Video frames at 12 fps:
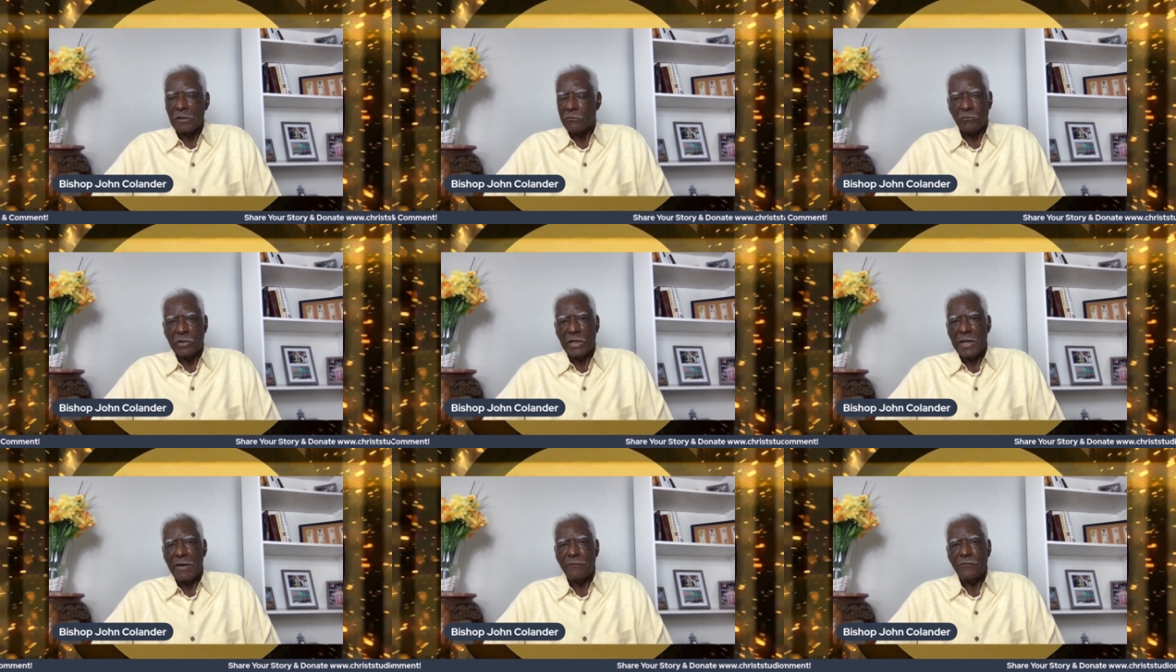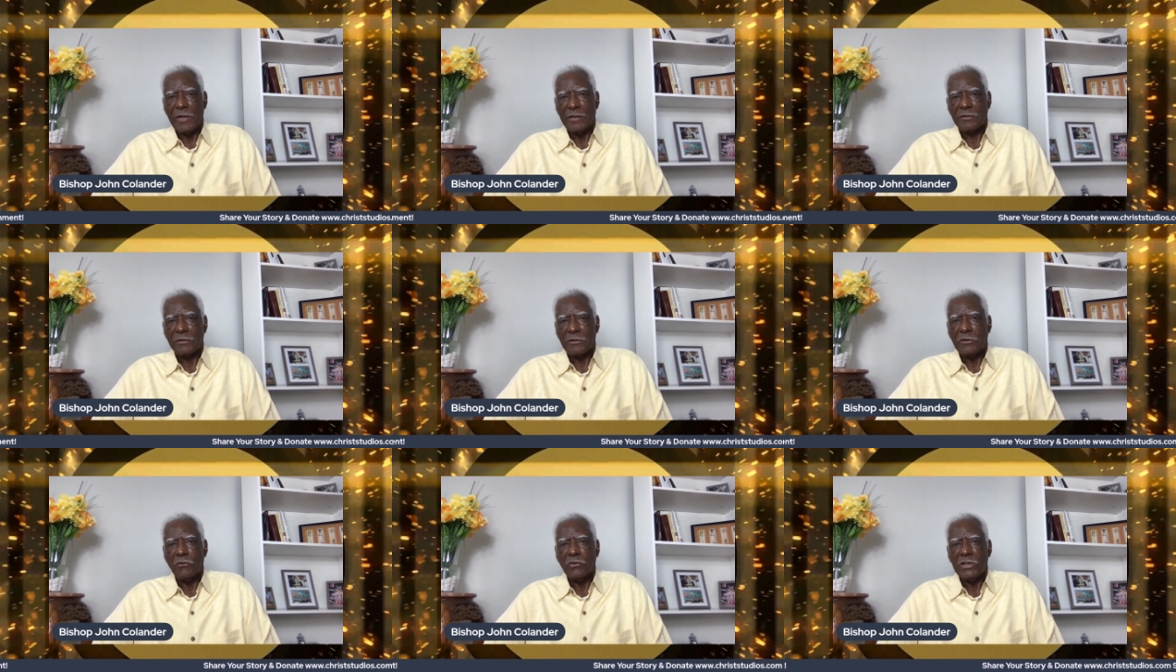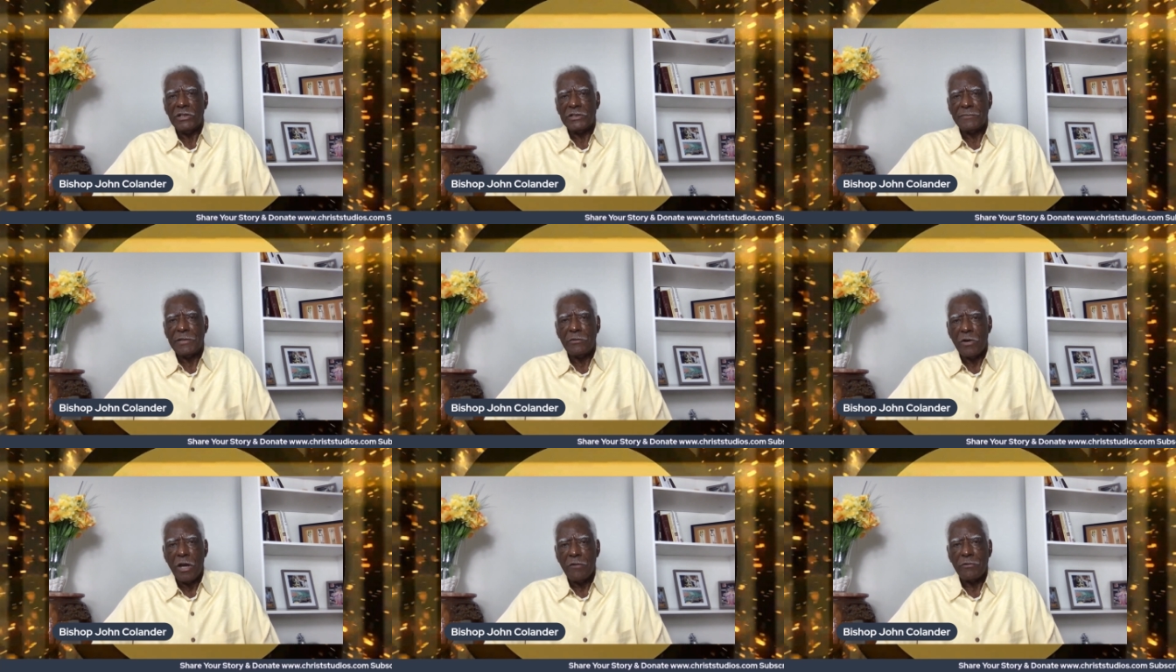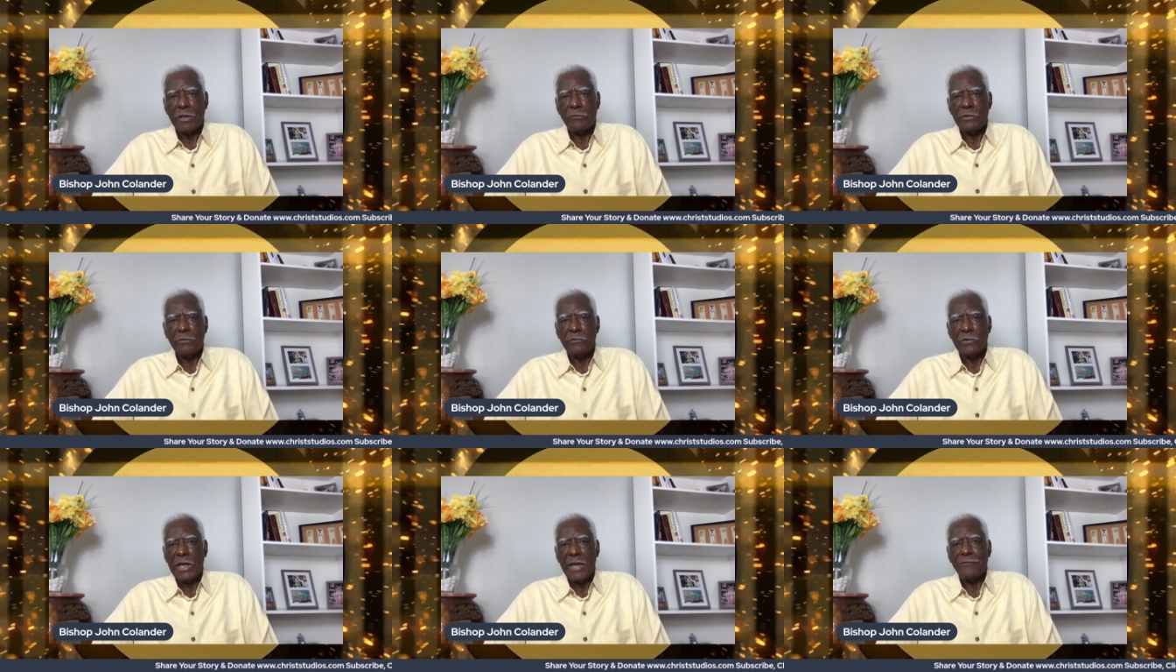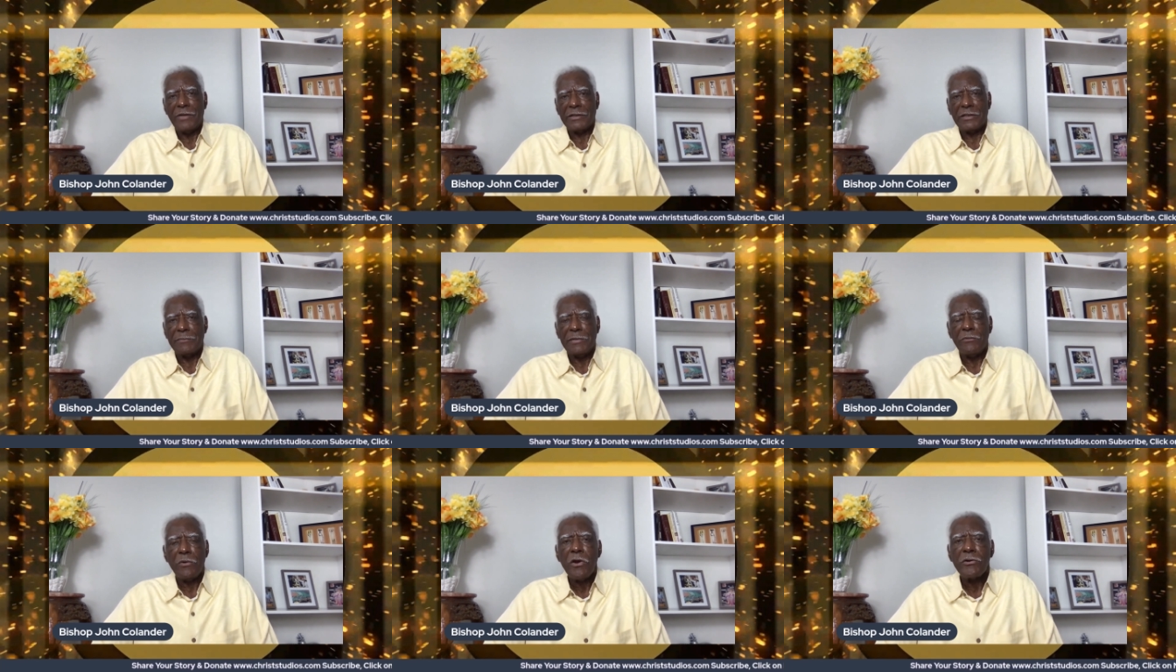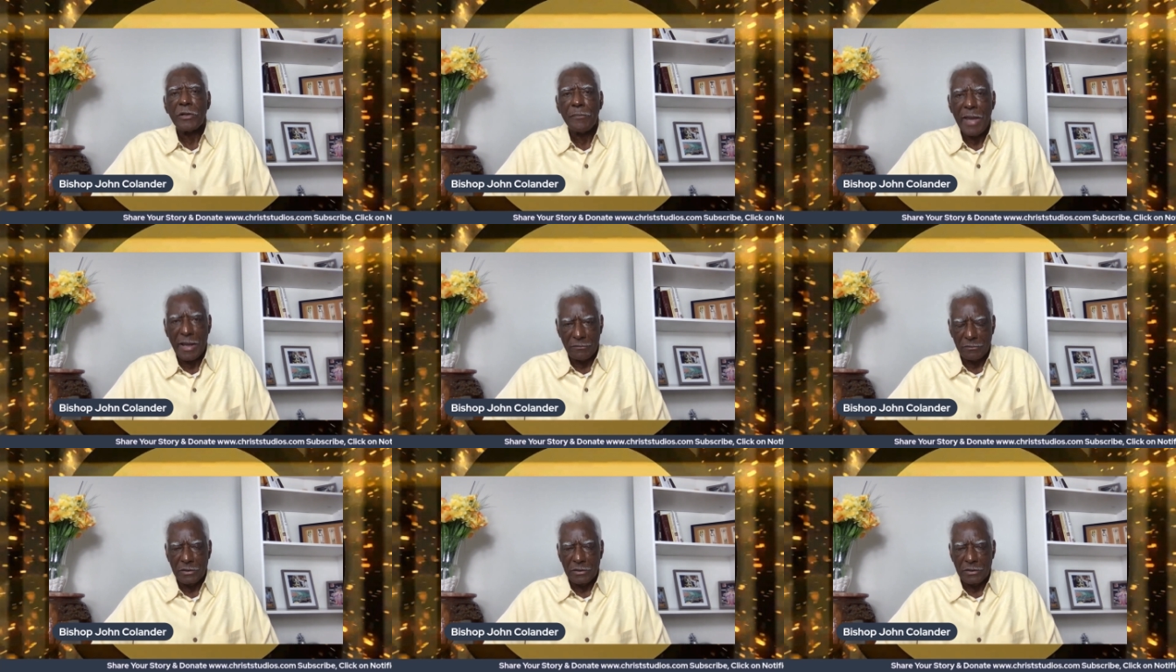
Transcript: We have not no need to be worried. We, we have nothing to be worried about.